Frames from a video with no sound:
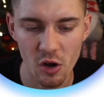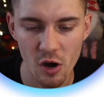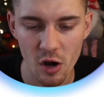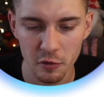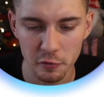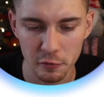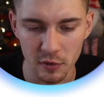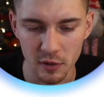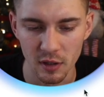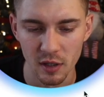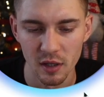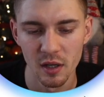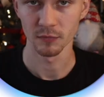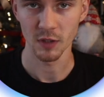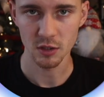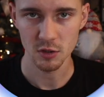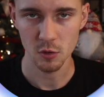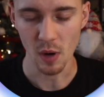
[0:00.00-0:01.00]
offer.
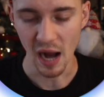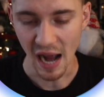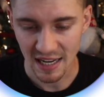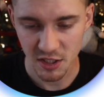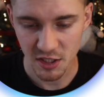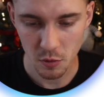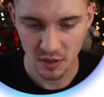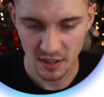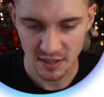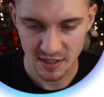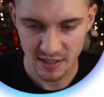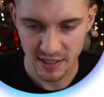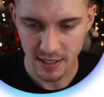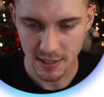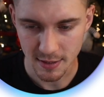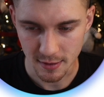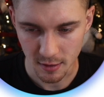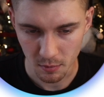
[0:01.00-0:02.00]
So as you can
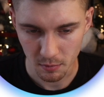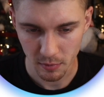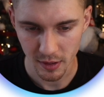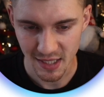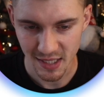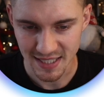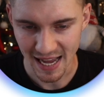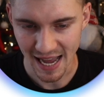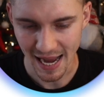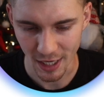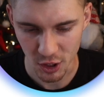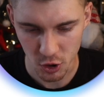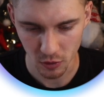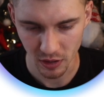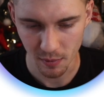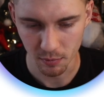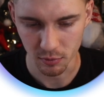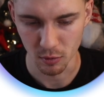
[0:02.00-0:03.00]
see, somebody's
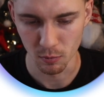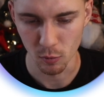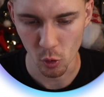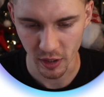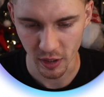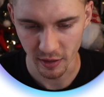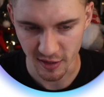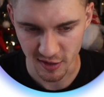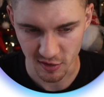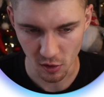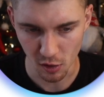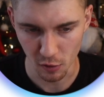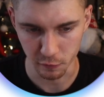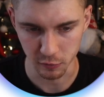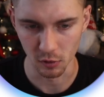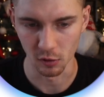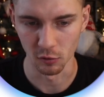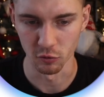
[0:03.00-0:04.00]
actually promoting this
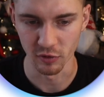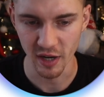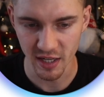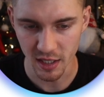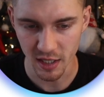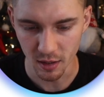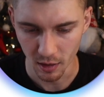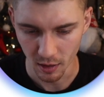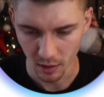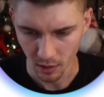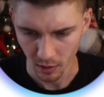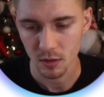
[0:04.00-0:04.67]
offer already.